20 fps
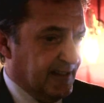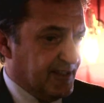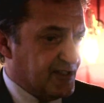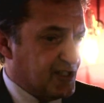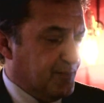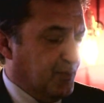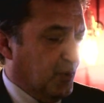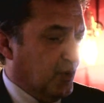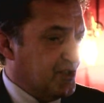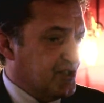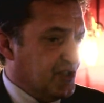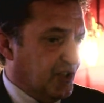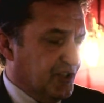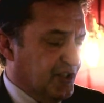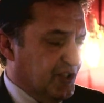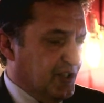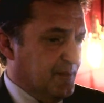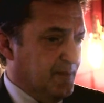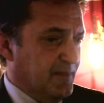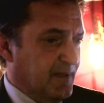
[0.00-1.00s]
support
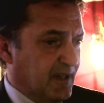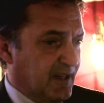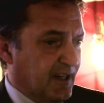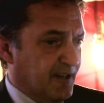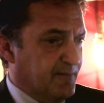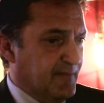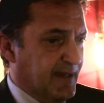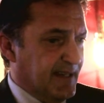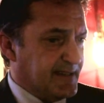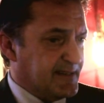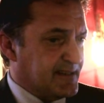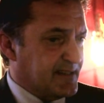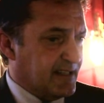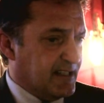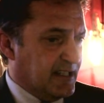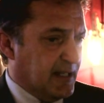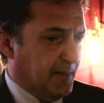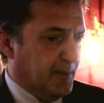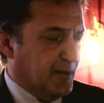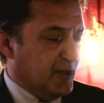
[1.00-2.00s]
Tottenham, I've met a
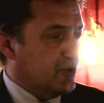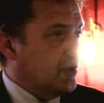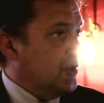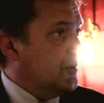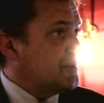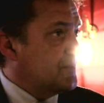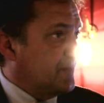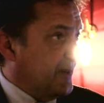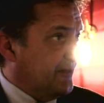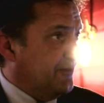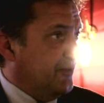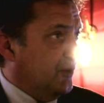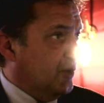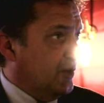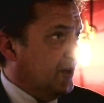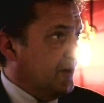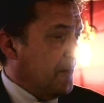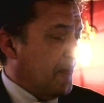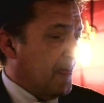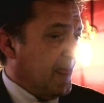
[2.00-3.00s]
couple of groups
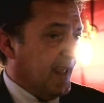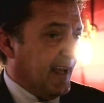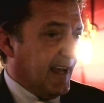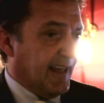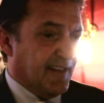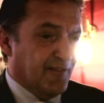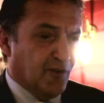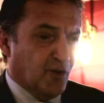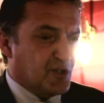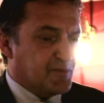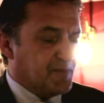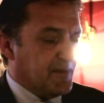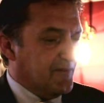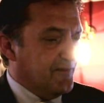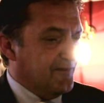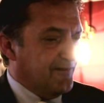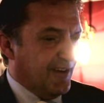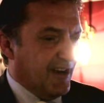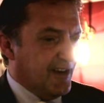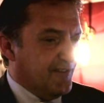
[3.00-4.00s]
before, and they've always
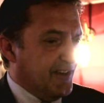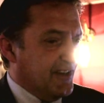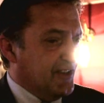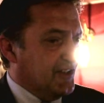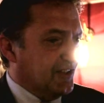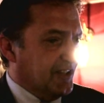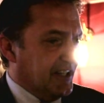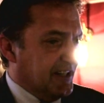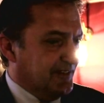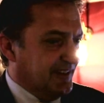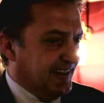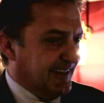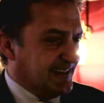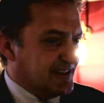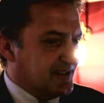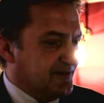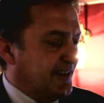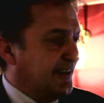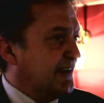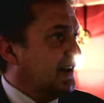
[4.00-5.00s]
been very, very good evenings
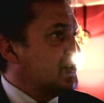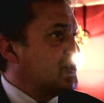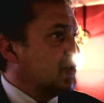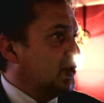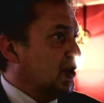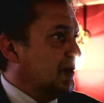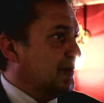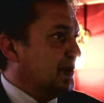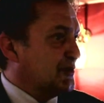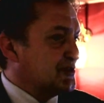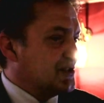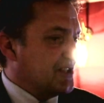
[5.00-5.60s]
and very enjoyable.